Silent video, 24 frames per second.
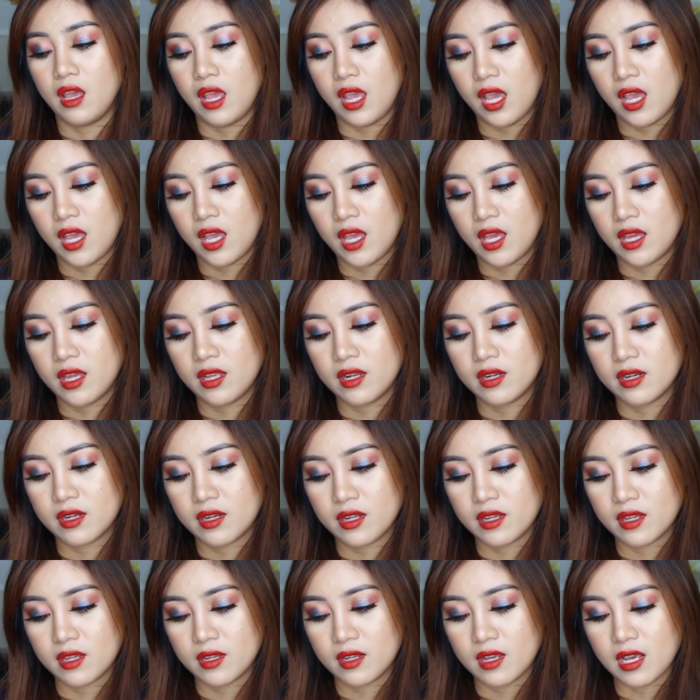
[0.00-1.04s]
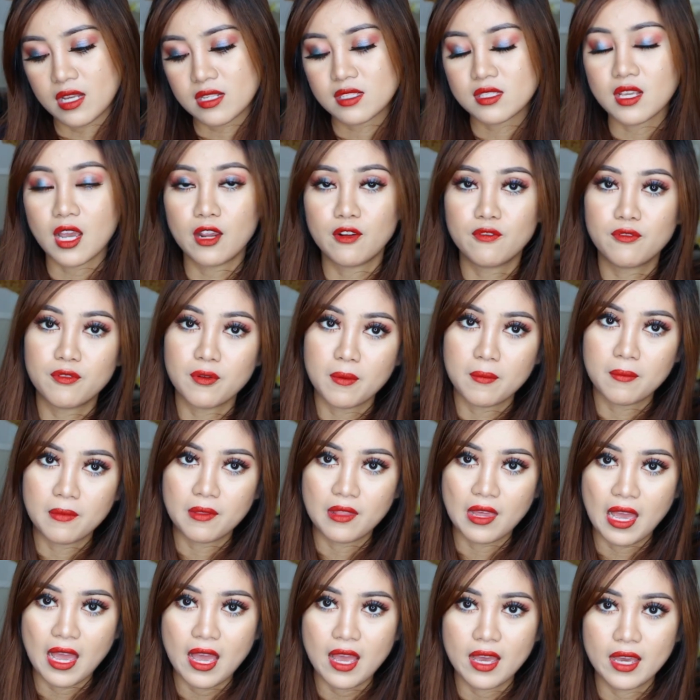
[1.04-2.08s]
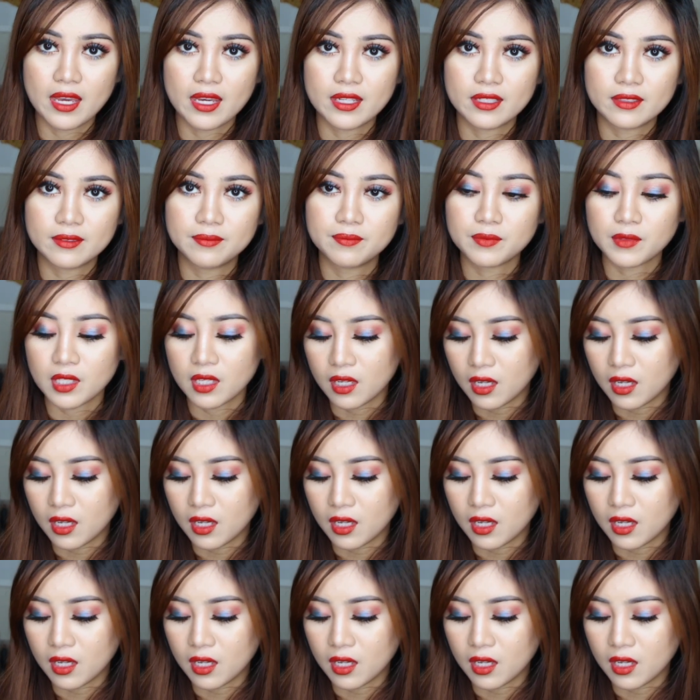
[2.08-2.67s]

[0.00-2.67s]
And aside from that,